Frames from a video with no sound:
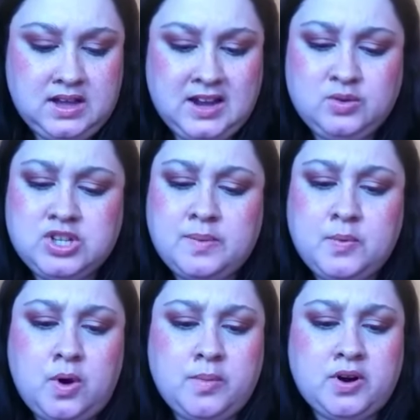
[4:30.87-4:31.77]
don't shop
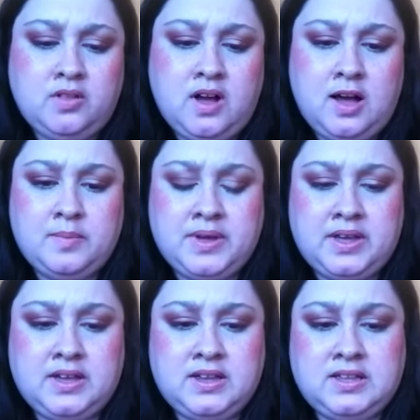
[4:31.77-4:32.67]
at Walmart a lot,
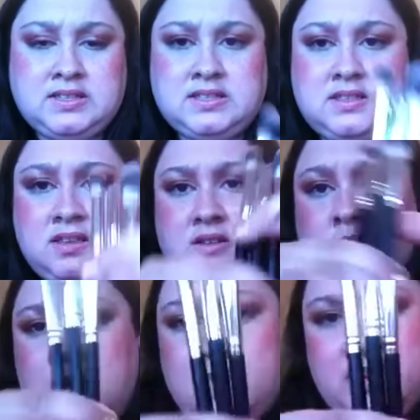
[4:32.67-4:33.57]
but it's the
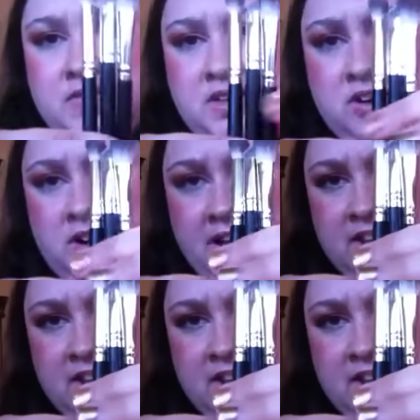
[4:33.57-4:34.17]
Walmart, their